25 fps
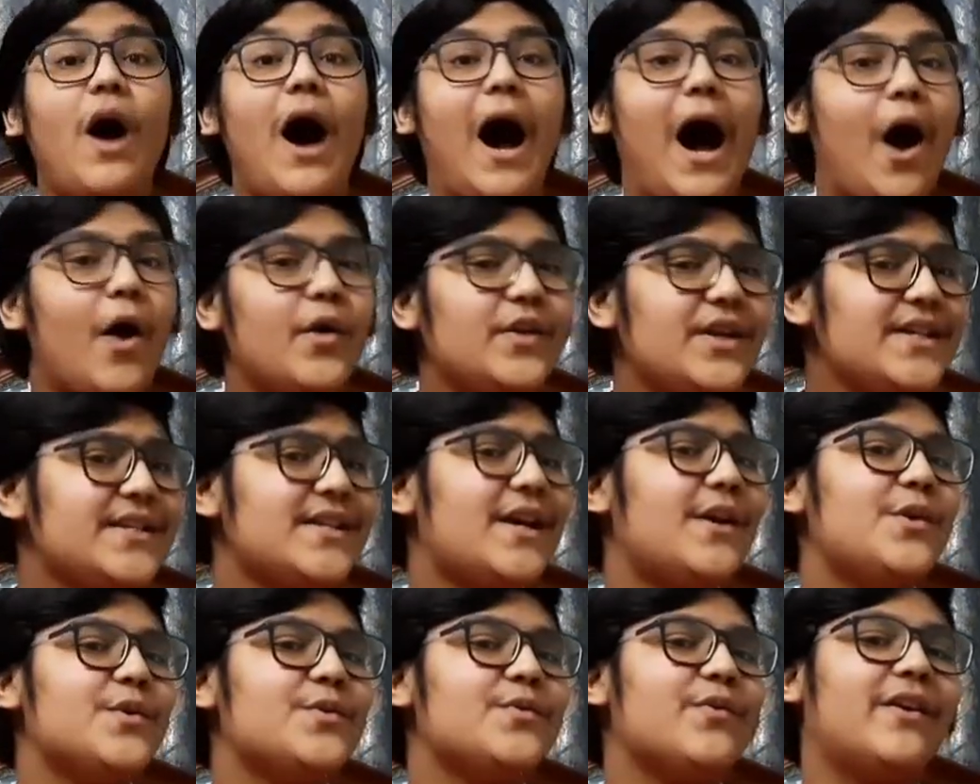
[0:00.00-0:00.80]
how these
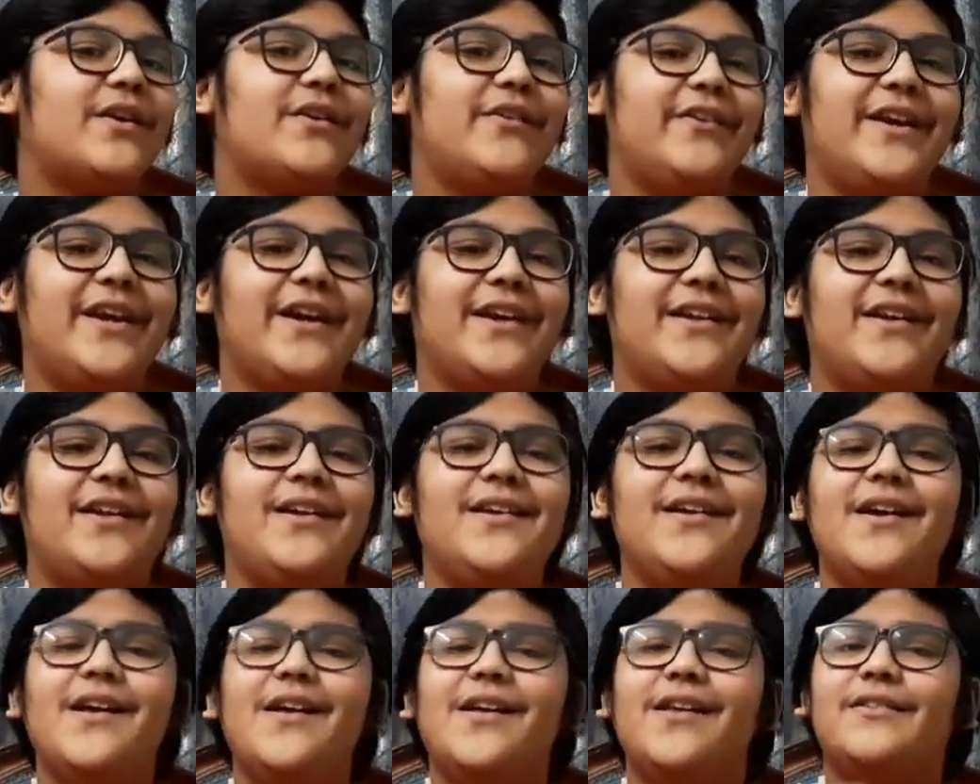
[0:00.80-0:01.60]
hallows were
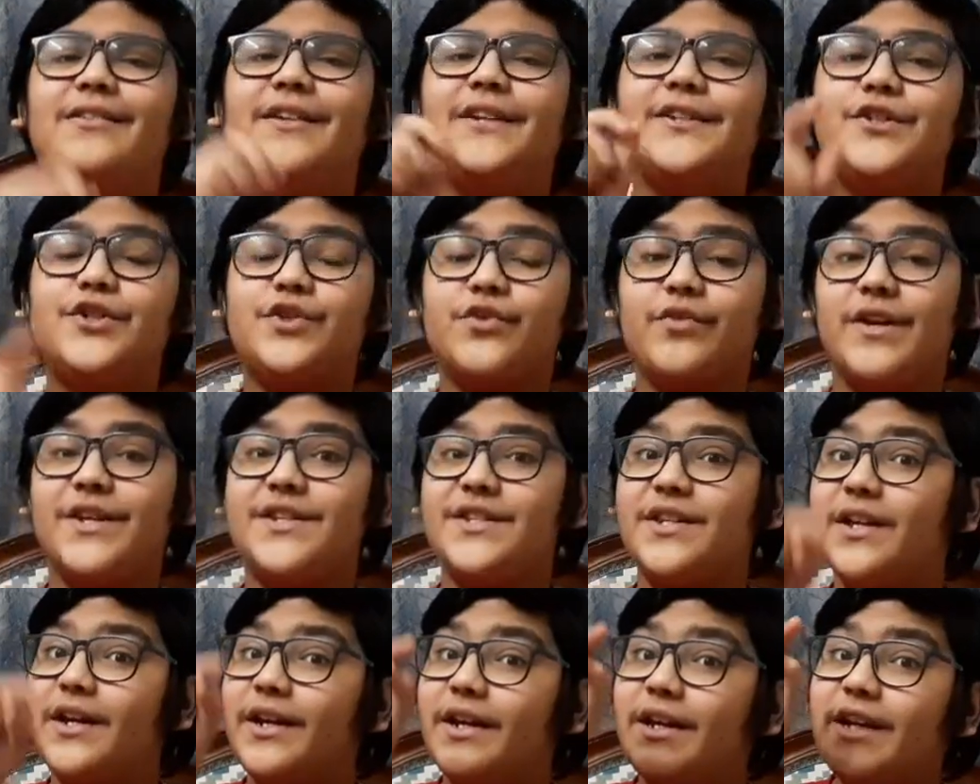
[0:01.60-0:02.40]
created, let's
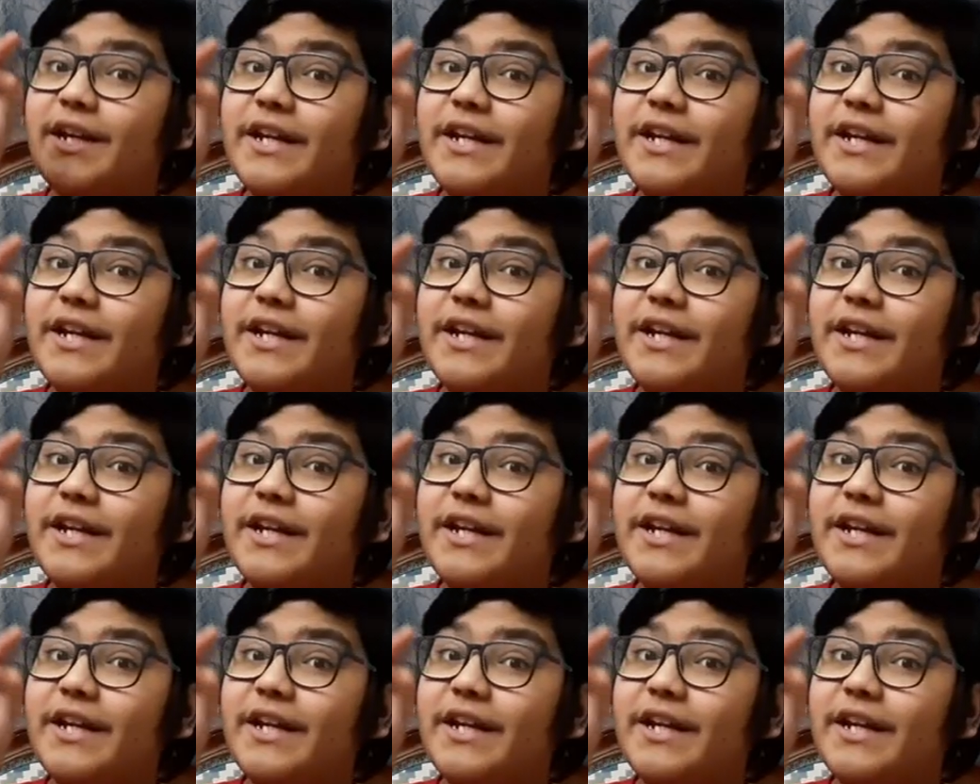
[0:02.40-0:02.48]
trace